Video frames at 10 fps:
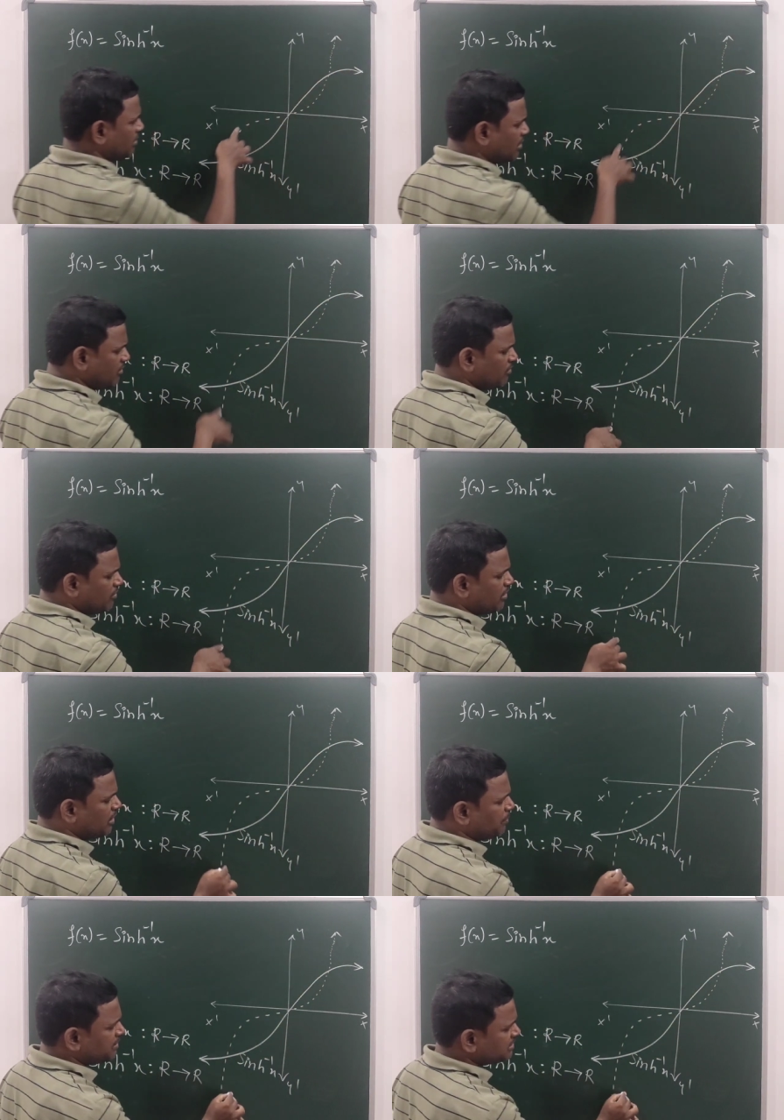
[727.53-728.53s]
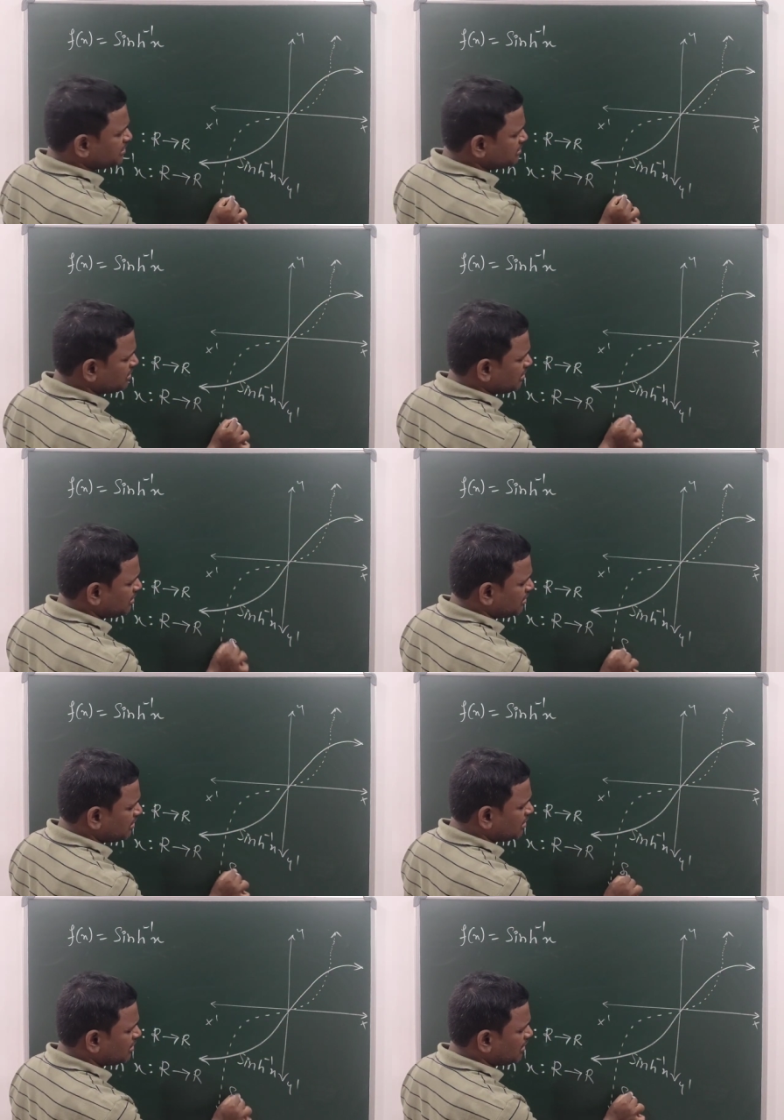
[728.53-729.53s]
curve represents
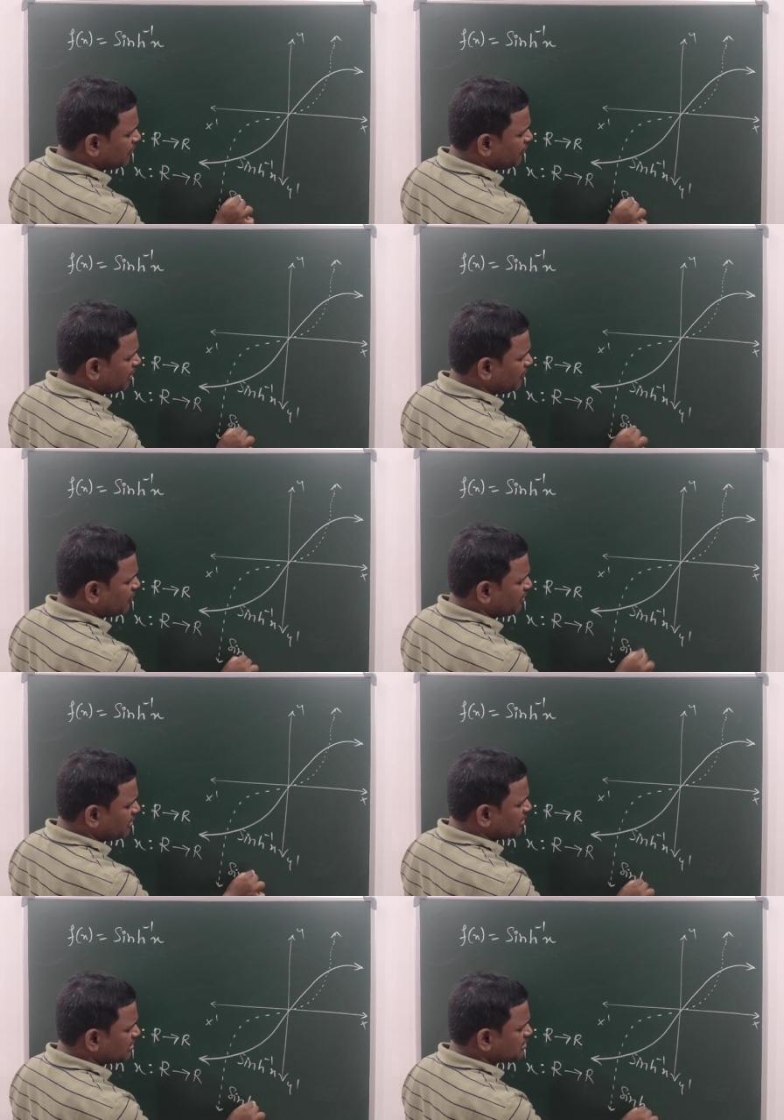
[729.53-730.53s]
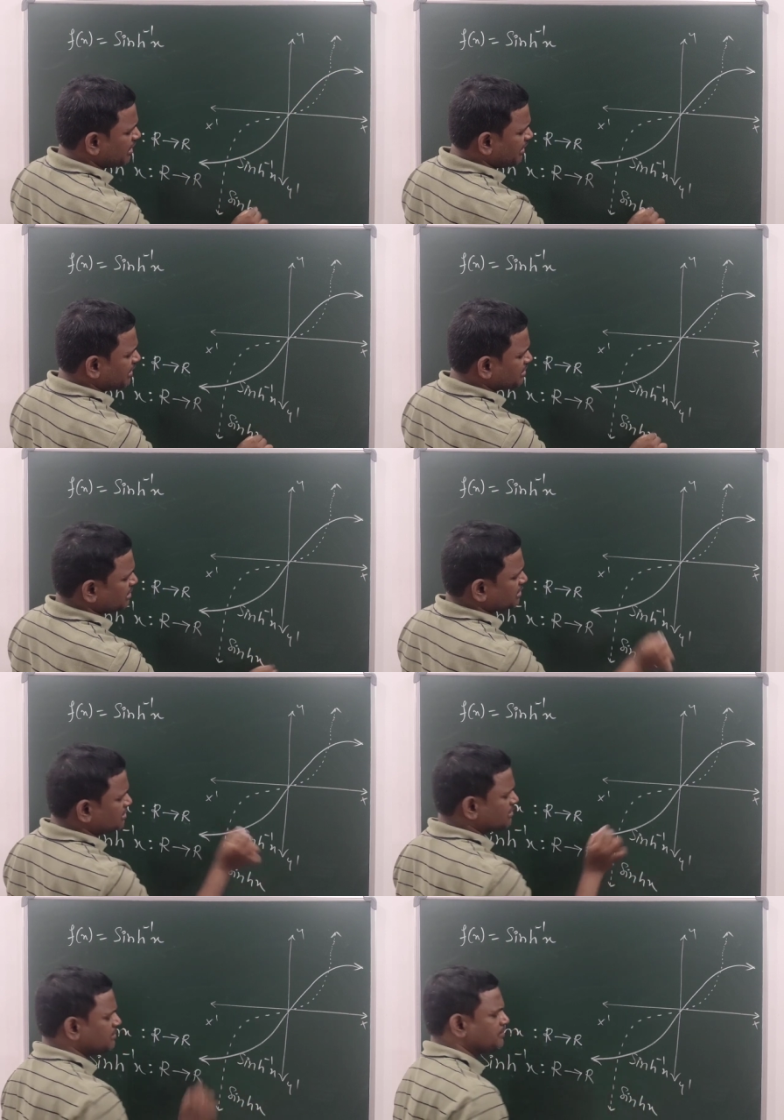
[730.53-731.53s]
graph of sin
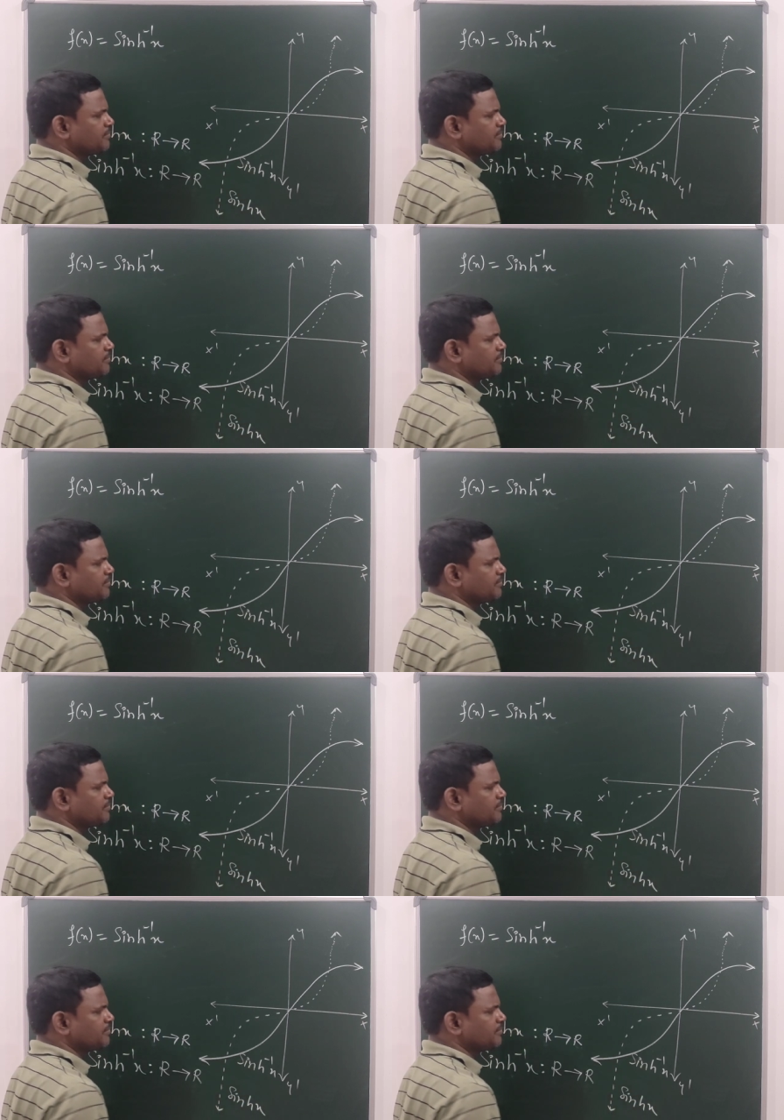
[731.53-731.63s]
hx.